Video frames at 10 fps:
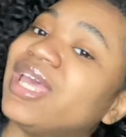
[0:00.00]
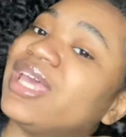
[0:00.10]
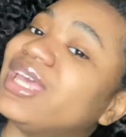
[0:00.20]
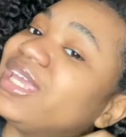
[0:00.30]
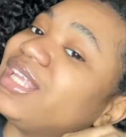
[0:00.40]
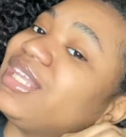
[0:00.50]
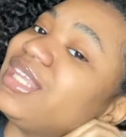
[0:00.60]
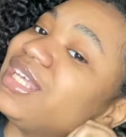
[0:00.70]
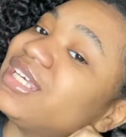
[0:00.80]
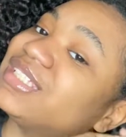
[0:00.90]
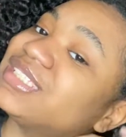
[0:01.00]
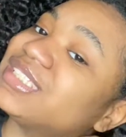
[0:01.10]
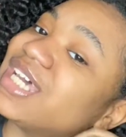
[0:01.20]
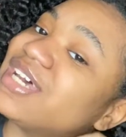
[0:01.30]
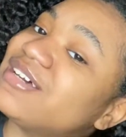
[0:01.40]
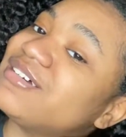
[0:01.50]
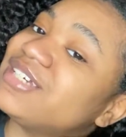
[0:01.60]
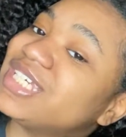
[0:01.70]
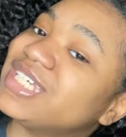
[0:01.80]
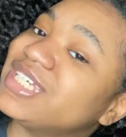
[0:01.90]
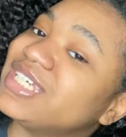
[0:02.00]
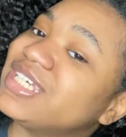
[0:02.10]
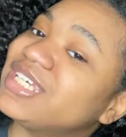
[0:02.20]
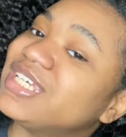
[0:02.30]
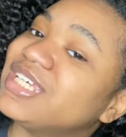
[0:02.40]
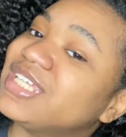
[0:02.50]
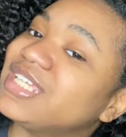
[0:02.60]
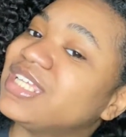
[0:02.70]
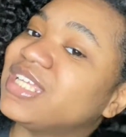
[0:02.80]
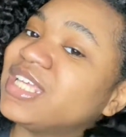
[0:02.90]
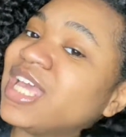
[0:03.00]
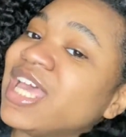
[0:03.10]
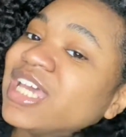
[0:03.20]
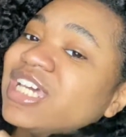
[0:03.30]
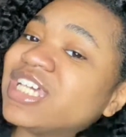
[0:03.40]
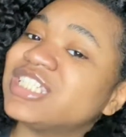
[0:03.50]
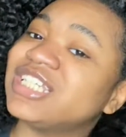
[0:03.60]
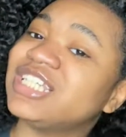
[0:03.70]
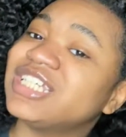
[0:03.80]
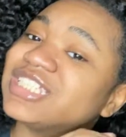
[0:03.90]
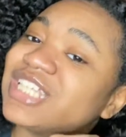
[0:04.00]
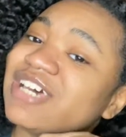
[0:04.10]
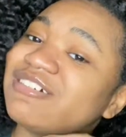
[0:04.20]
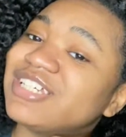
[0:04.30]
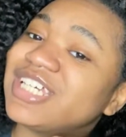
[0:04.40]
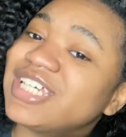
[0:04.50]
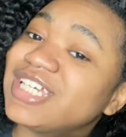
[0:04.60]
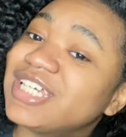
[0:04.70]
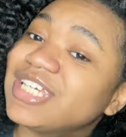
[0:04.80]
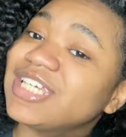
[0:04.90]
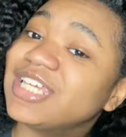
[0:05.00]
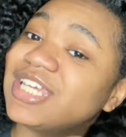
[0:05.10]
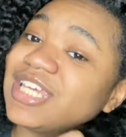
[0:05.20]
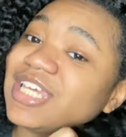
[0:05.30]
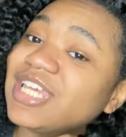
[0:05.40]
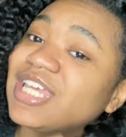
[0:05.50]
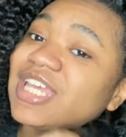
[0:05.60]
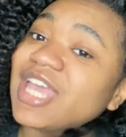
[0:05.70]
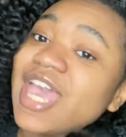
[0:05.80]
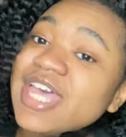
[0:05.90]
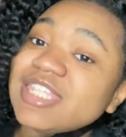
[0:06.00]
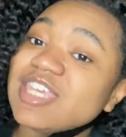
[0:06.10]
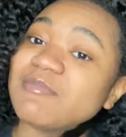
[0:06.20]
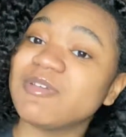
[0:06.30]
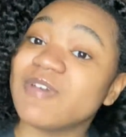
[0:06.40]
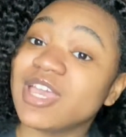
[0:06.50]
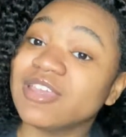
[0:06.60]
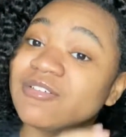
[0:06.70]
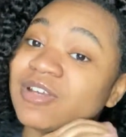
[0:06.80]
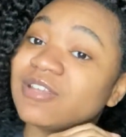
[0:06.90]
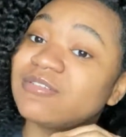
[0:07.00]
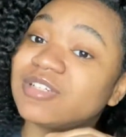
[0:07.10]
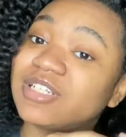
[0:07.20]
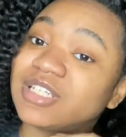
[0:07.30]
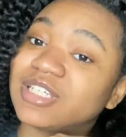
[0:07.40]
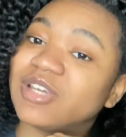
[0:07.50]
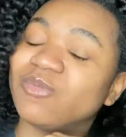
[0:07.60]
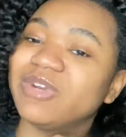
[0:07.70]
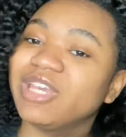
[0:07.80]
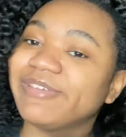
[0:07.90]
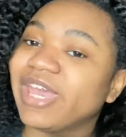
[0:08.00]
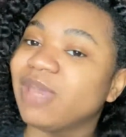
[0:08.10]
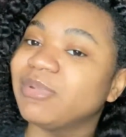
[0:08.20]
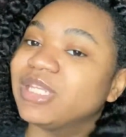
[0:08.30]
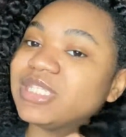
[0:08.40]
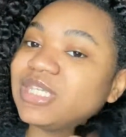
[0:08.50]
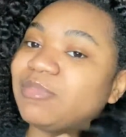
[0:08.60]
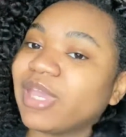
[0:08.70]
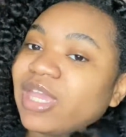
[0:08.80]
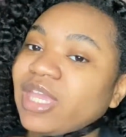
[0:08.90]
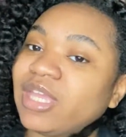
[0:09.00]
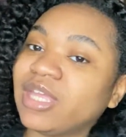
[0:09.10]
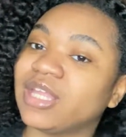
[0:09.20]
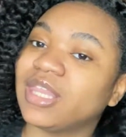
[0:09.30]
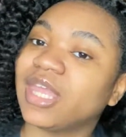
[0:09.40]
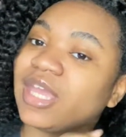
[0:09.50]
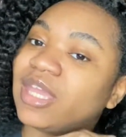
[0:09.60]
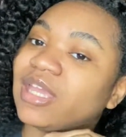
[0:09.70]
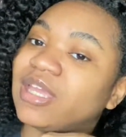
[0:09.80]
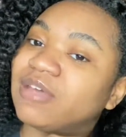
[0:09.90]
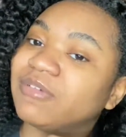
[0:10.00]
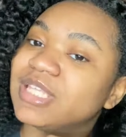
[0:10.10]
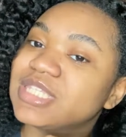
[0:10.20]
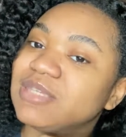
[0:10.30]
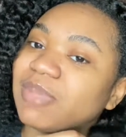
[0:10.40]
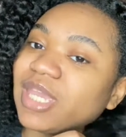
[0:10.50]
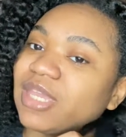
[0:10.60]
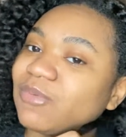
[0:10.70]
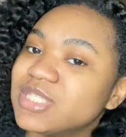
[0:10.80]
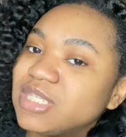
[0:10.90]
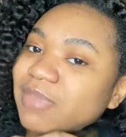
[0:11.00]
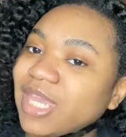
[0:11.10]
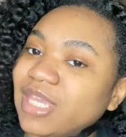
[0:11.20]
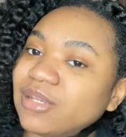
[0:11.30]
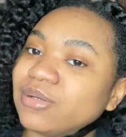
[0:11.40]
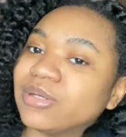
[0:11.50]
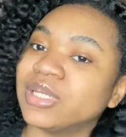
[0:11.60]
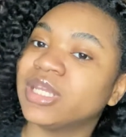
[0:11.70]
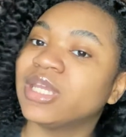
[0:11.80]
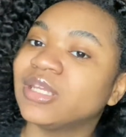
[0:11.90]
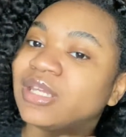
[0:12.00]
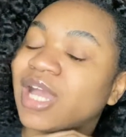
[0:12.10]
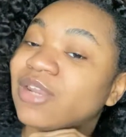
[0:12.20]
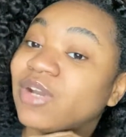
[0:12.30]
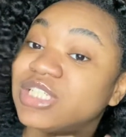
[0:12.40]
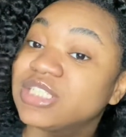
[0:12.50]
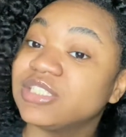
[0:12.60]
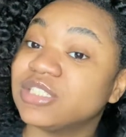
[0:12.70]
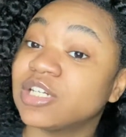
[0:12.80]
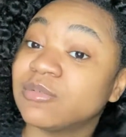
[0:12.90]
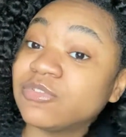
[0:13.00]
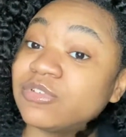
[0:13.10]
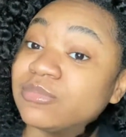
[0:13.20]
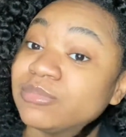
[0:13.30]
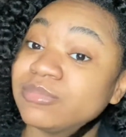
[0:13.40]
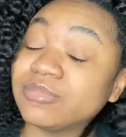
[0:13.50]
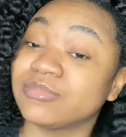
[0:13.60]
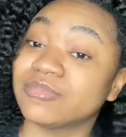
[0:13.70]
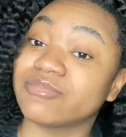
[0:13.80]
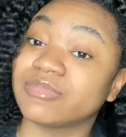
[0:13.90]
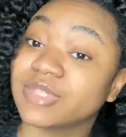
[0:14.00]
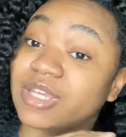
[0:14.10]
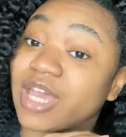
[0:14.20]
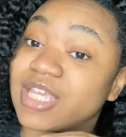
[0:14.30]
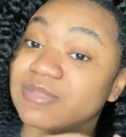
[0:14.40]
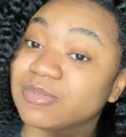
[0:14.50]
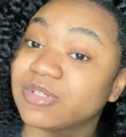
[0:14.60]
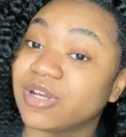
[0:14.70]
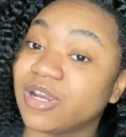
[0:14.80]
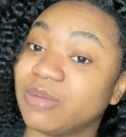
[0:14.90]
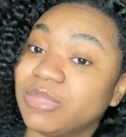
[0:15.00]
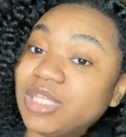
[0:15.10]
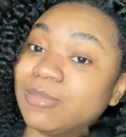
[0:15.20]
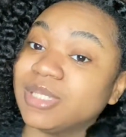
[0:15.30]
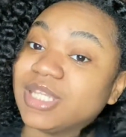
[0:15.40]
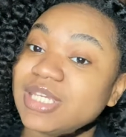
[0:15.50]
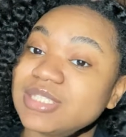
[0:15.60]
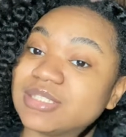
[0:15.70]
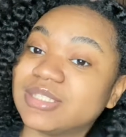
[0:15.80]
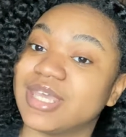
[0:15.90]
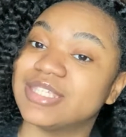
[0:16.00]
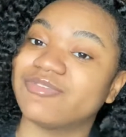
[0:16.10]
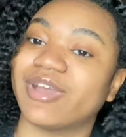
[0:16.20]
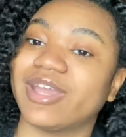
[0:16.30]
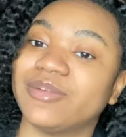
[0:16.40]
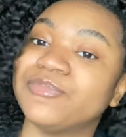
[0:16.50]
it looks so good. Cause you look so good. Tell me why you wanna work it. Whatever happened to T-Pain? Like, what's T-Pain, What's T-Pain doing? I know I just jumped from gospel to R&B, but that's, that's fine.